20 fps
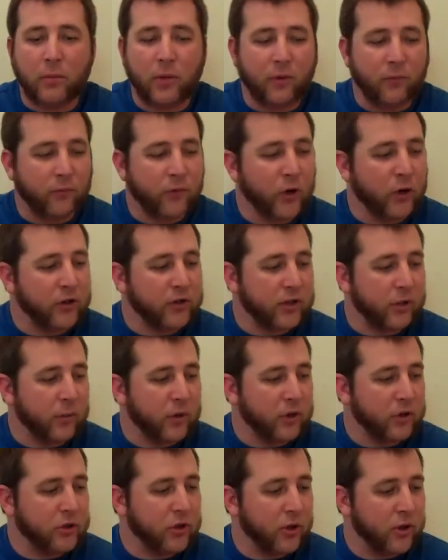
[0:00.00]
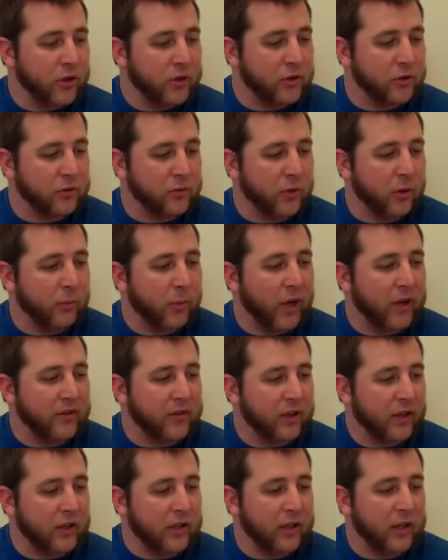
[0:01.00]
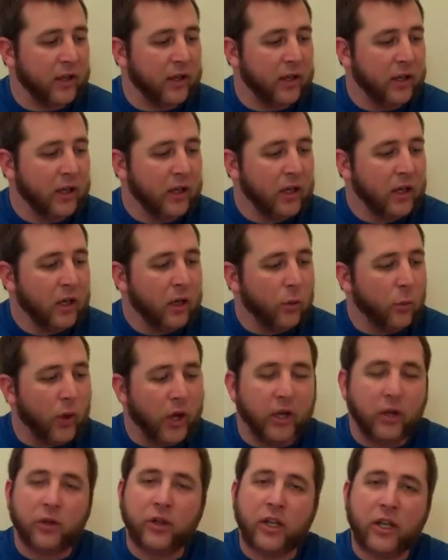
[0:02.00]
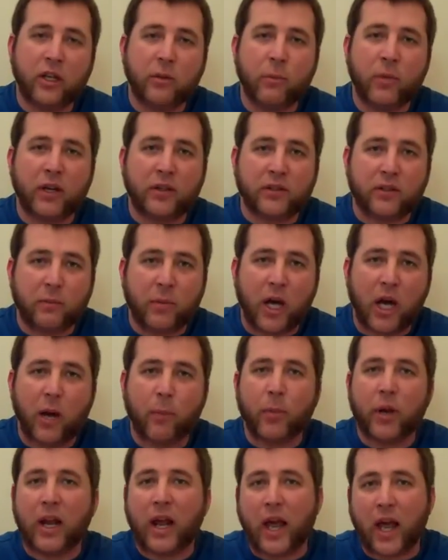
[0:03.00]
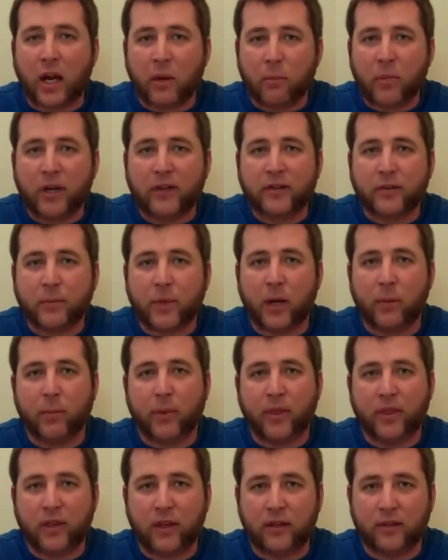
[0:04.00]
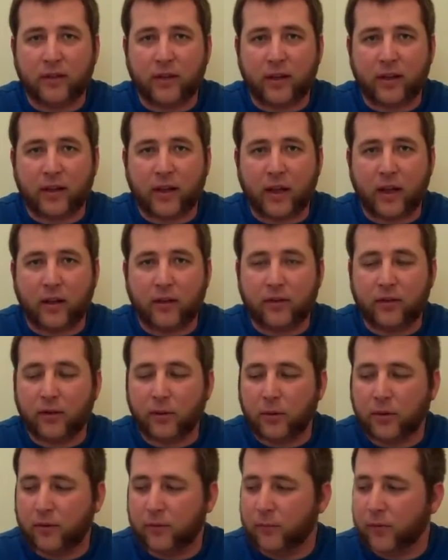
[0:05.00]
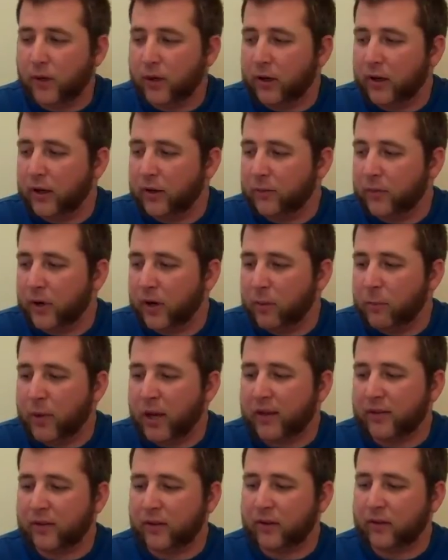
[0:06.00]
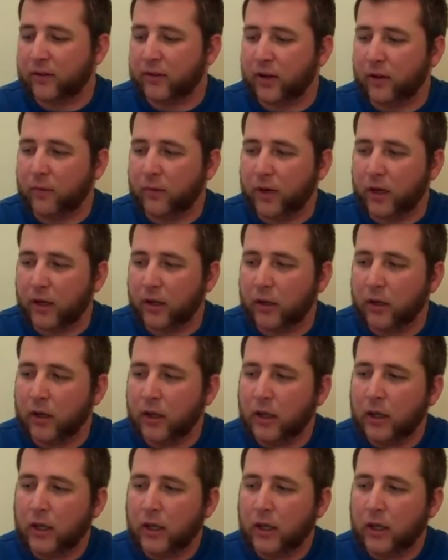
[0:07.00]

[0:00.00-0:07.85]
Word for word: But first I want to show you just real basically what you'll need to mix them up and how to mix them up and things like that. So it's very, very basic stuff here.